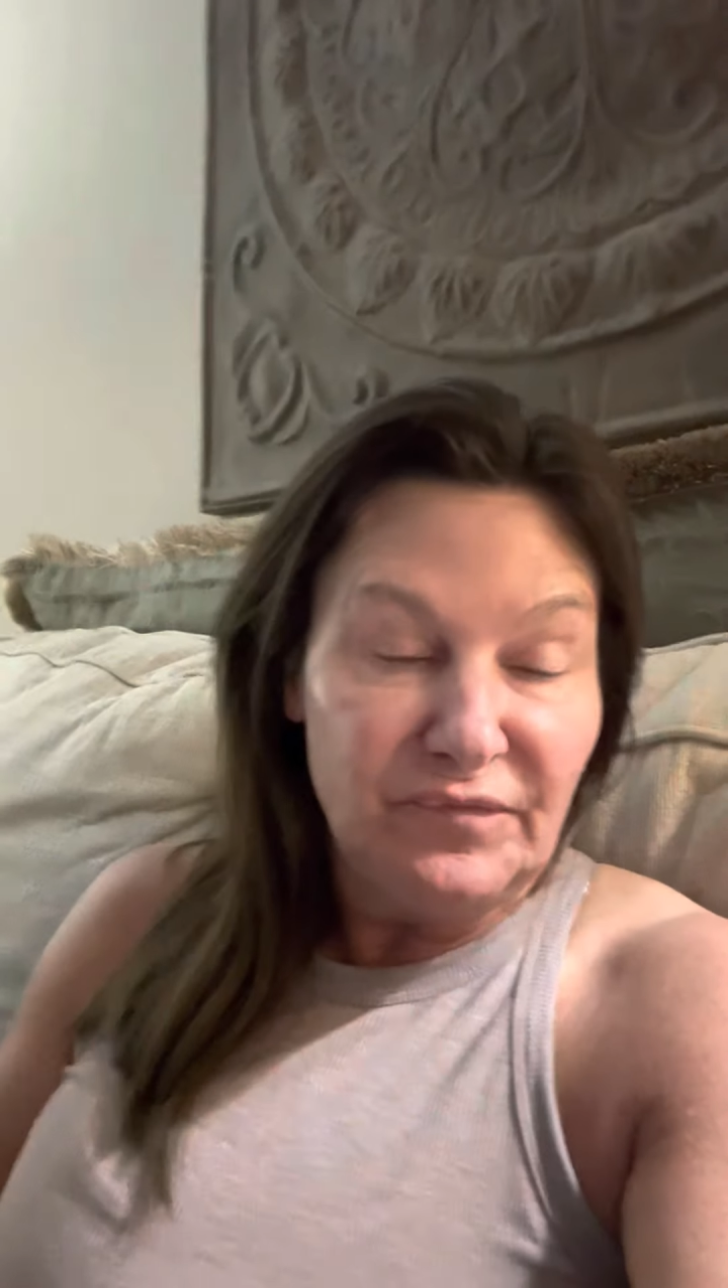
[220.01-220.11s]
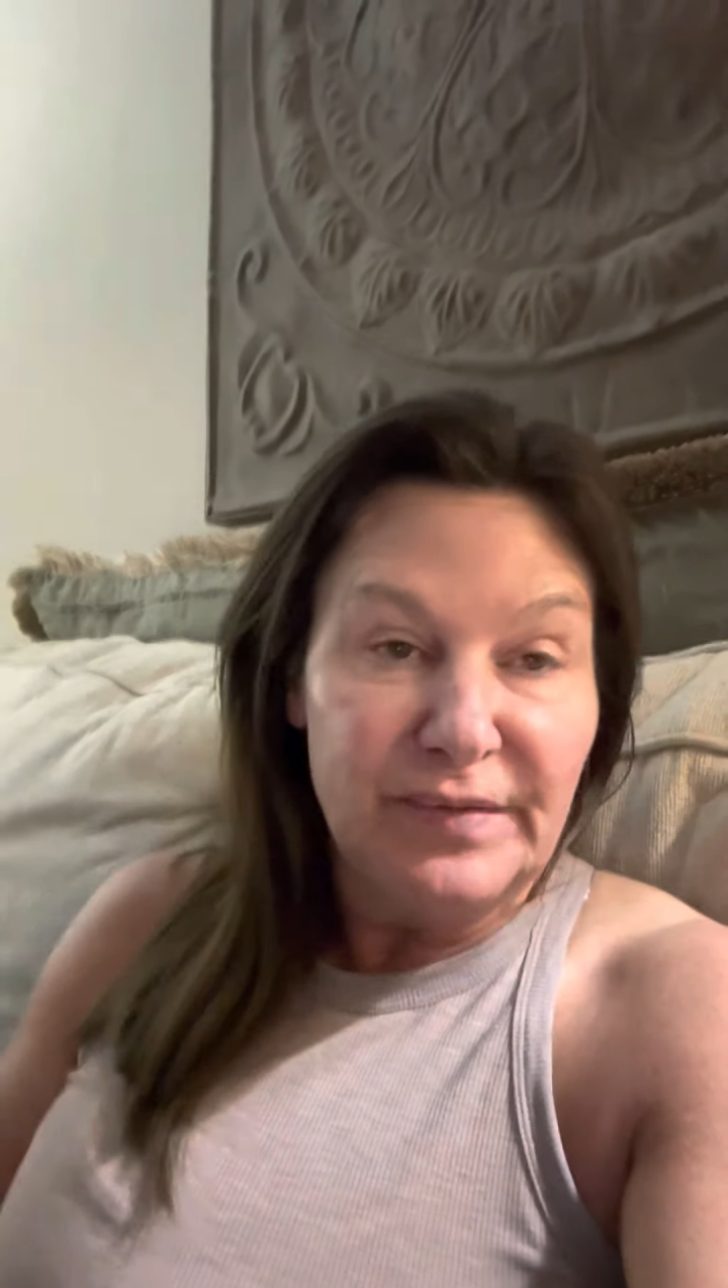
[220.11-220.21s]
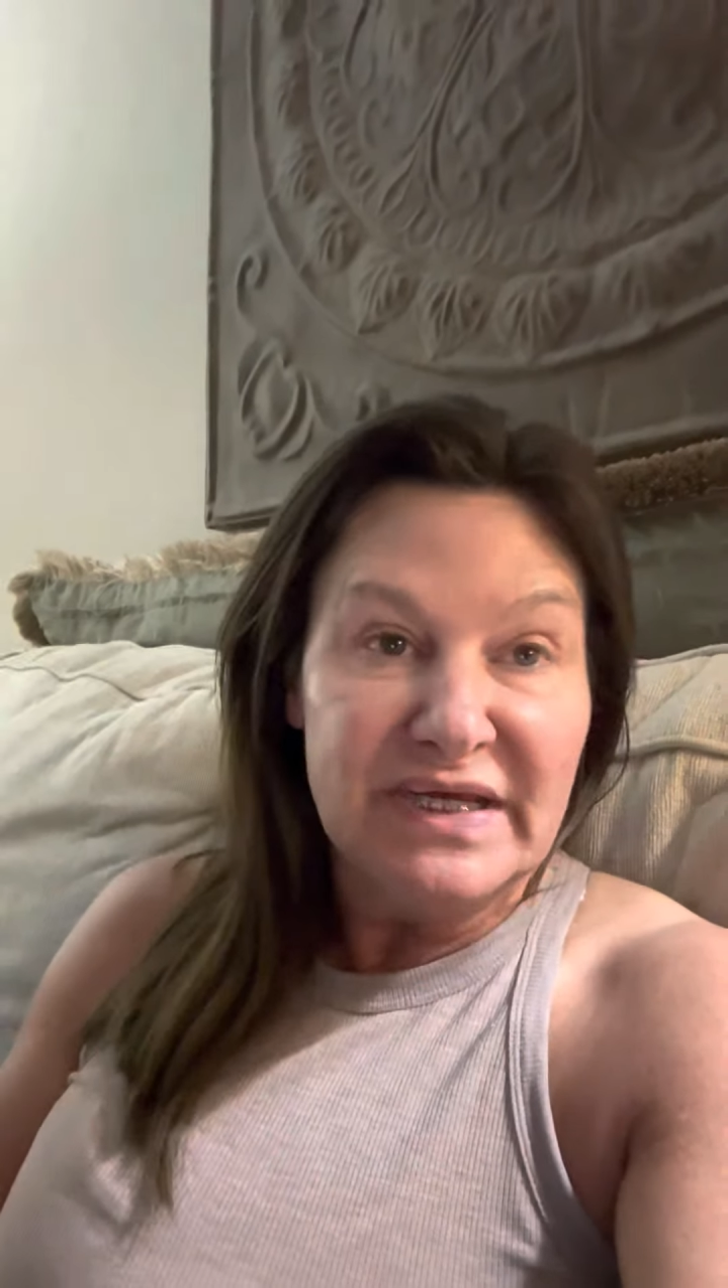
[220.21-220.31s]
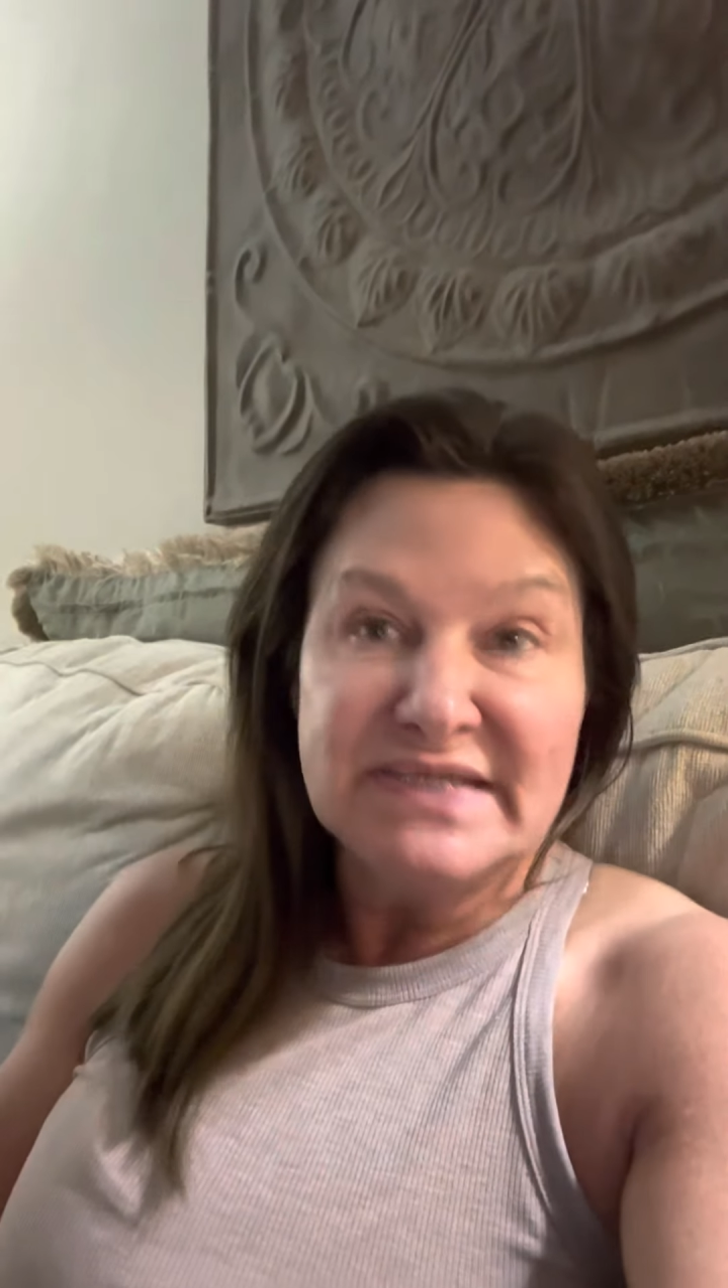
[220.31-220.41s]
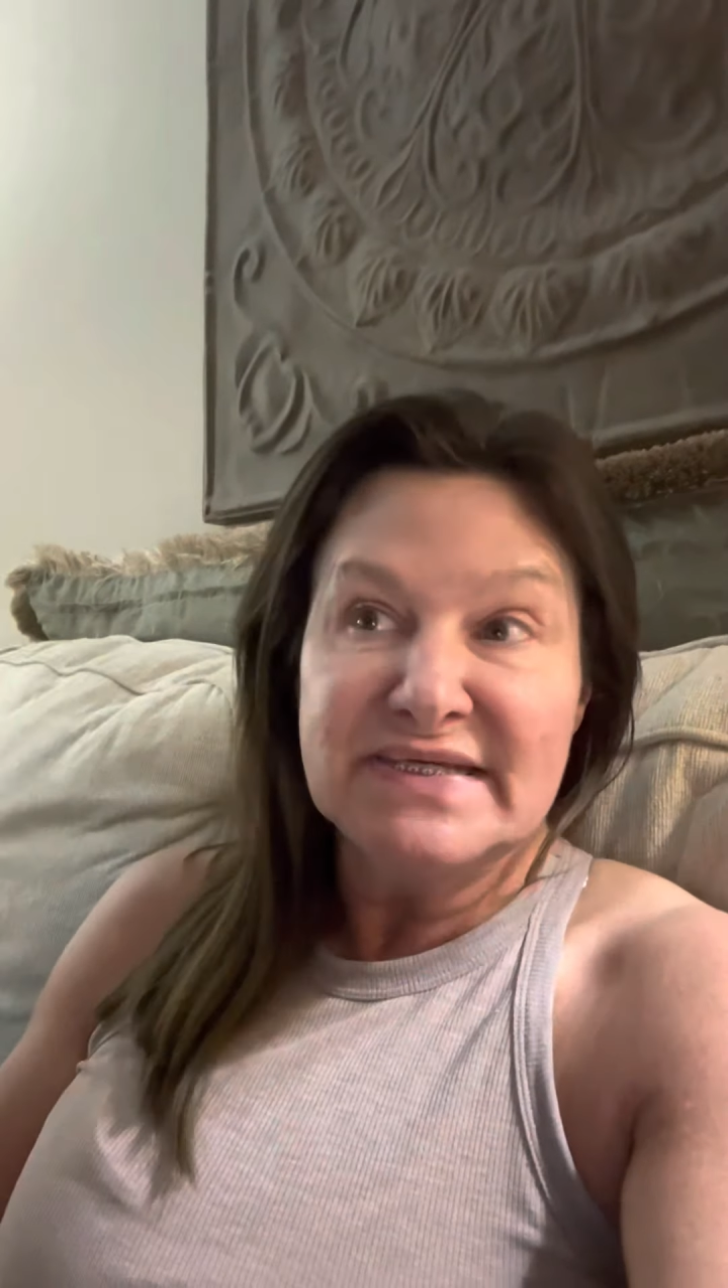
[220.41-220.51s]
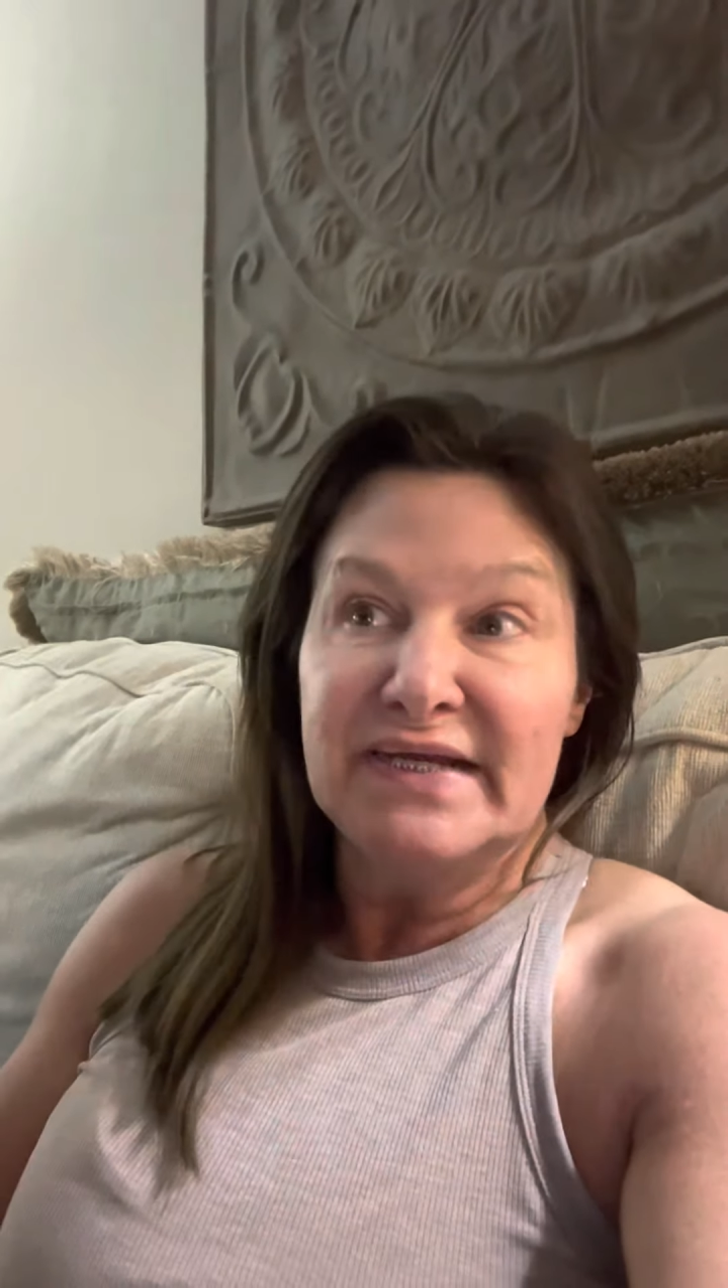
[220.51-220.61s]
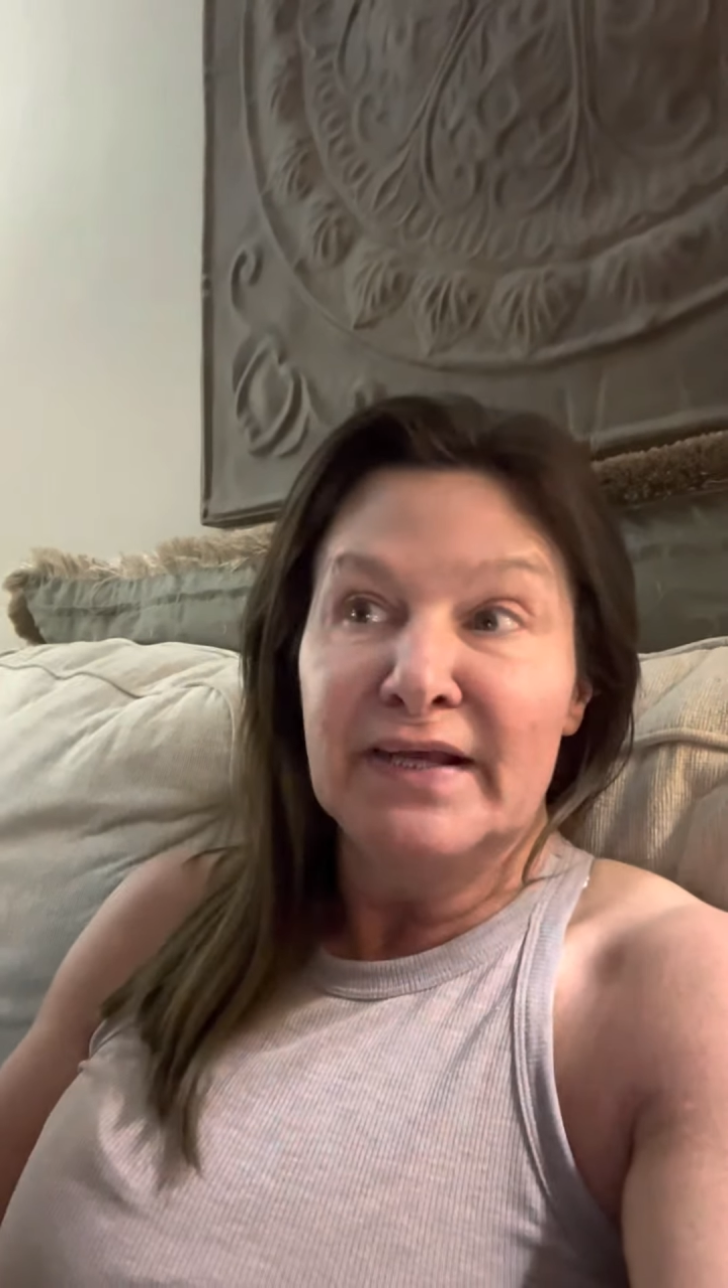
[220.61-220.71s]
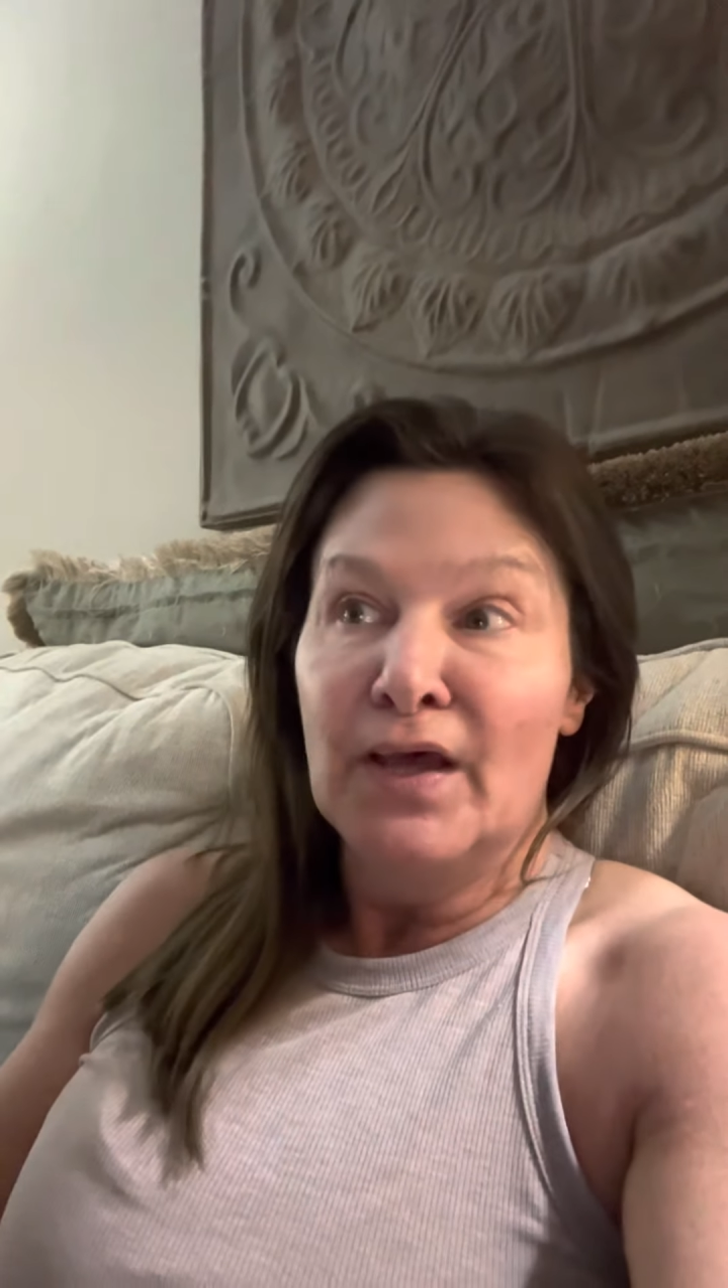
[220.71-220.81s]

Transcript: But he said,